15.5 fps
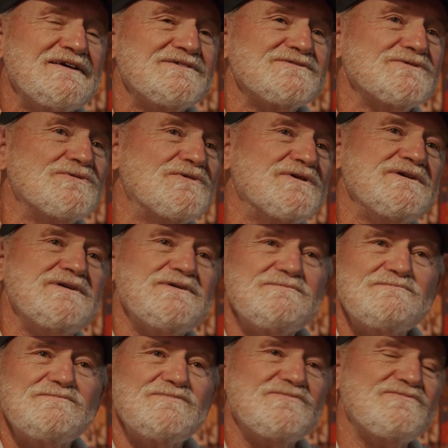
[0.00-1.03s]
So we
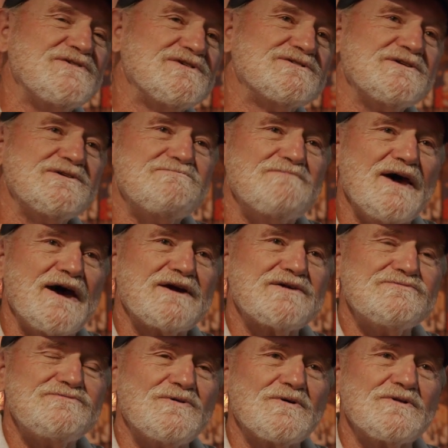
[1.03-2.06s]
visited back
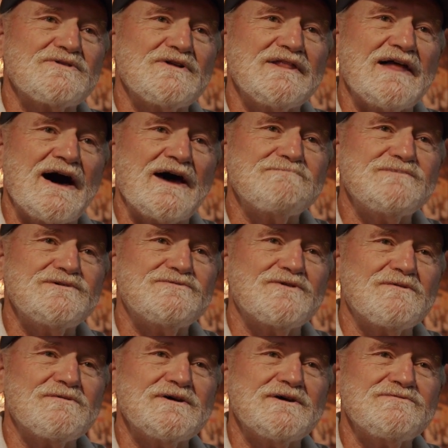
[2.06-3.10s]
and forth a lot
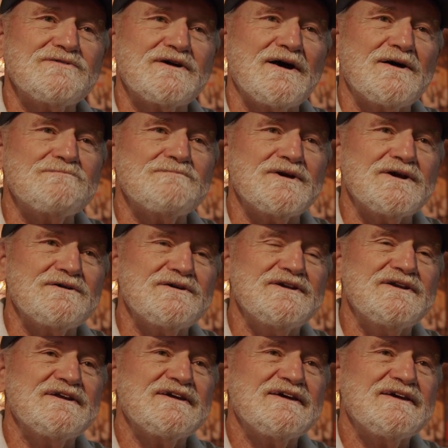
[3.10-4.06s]
before we ever got married.